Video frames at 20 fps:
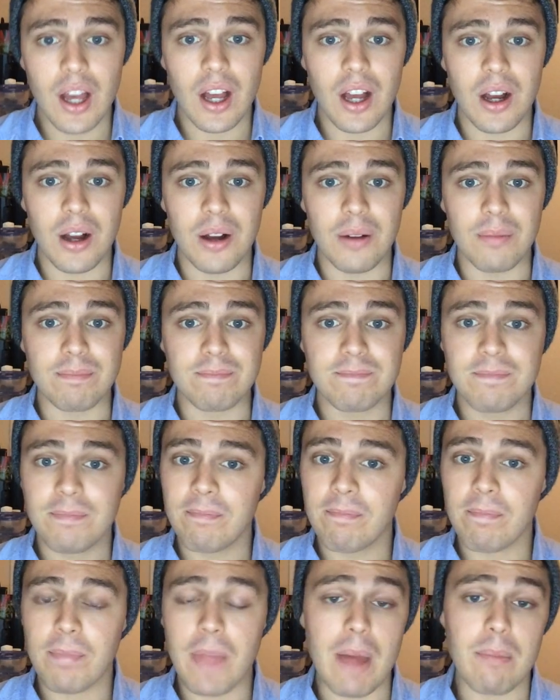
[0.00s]
Um,
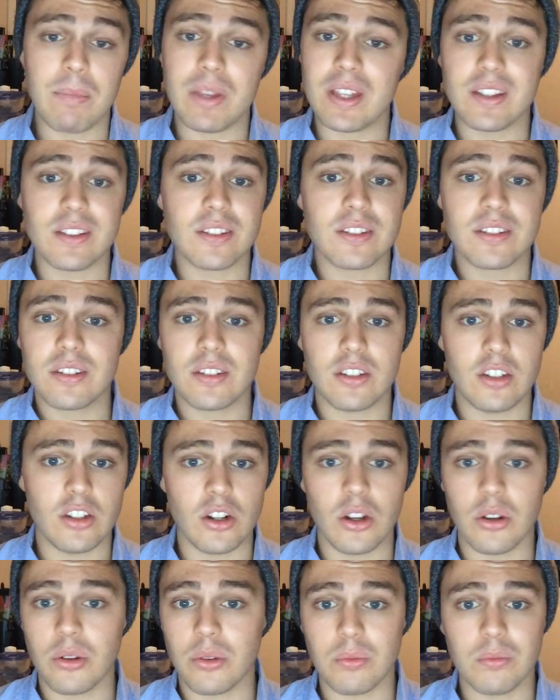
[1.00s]
that means
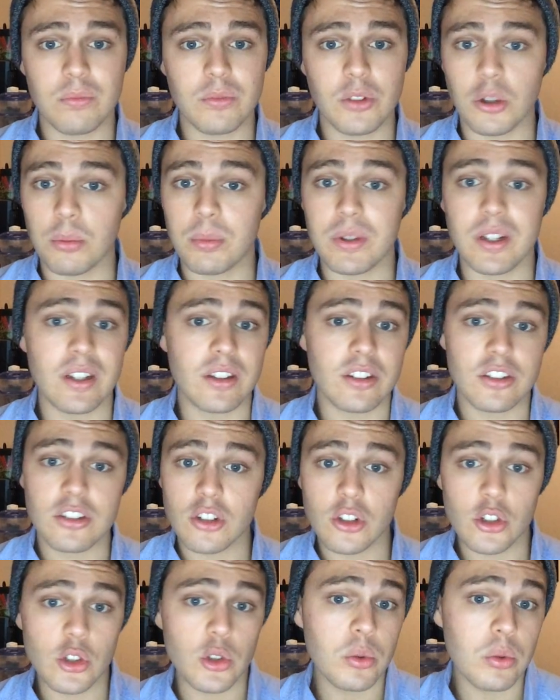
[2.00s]
you'll be in the
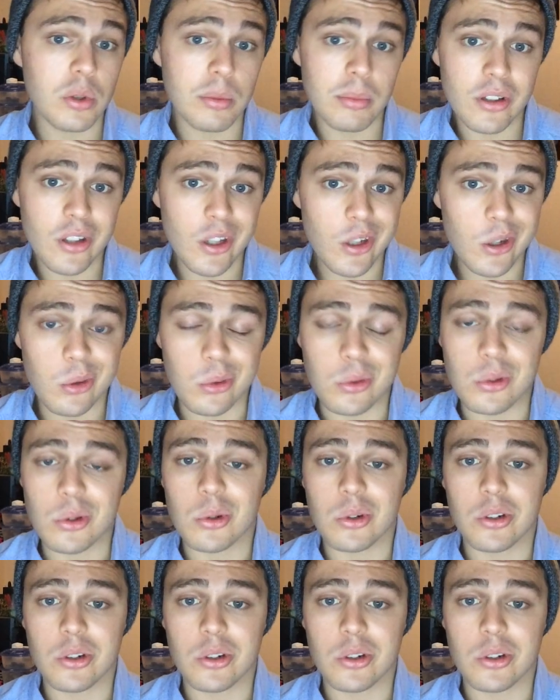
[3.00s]
surgery room alone,